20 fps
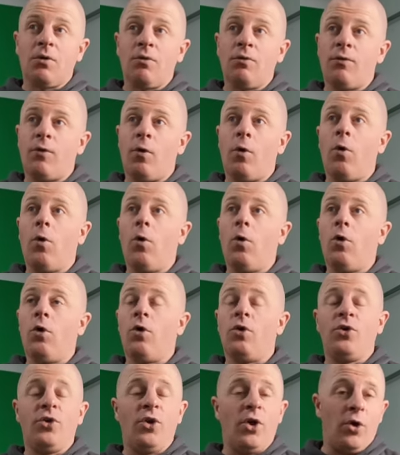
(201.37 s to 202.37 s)
for
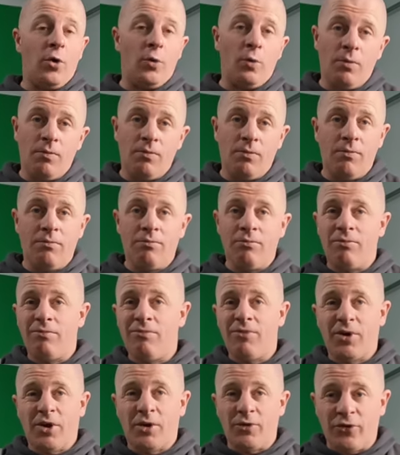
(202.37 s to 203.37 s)
you,
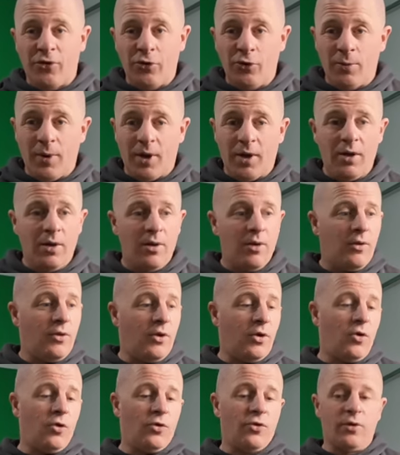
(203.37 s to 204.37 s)
the consumer,
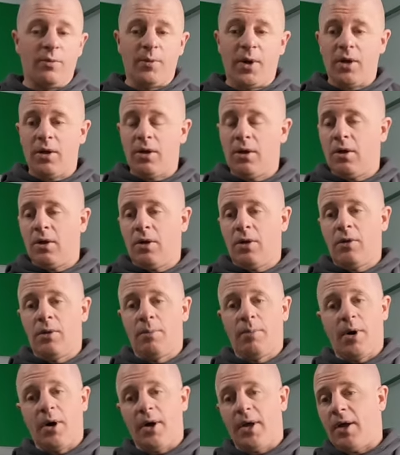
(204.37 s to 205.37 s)
the customer, the
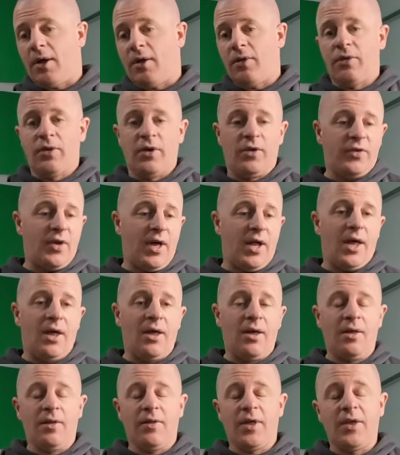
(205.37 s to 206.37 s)
buyer, the
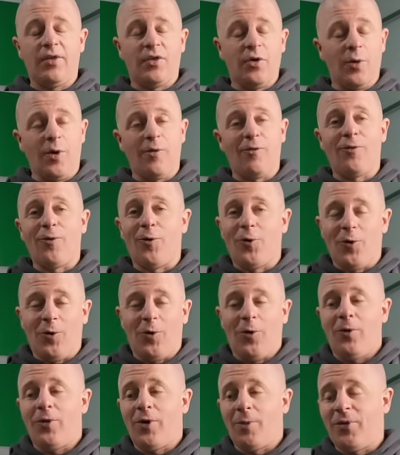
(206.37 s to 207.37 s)
seller. They do it
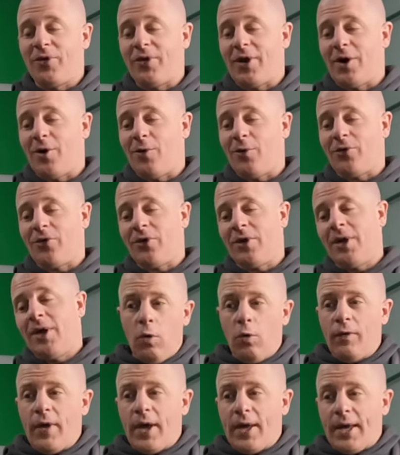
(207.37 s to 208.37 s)
for themselves.
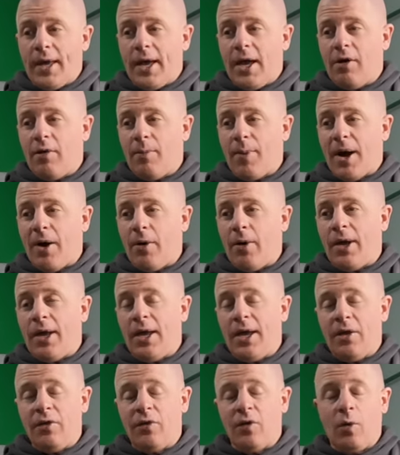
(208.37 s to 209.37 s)
All they care about
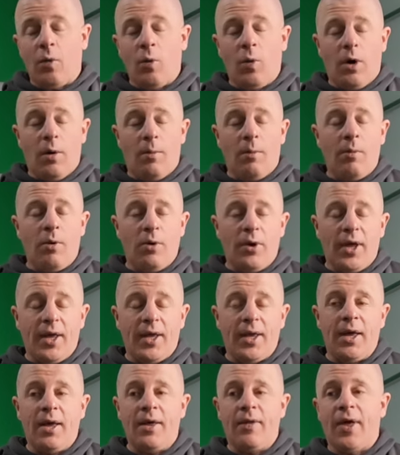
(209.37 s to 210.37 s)
is what
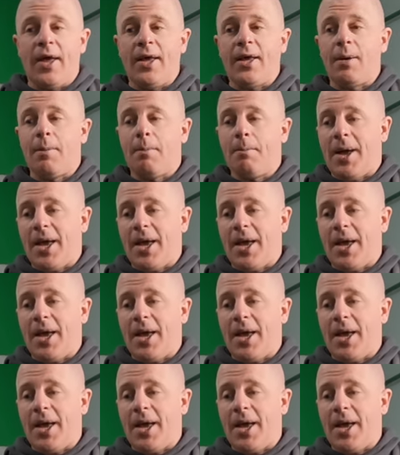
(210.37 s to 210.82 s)
money they can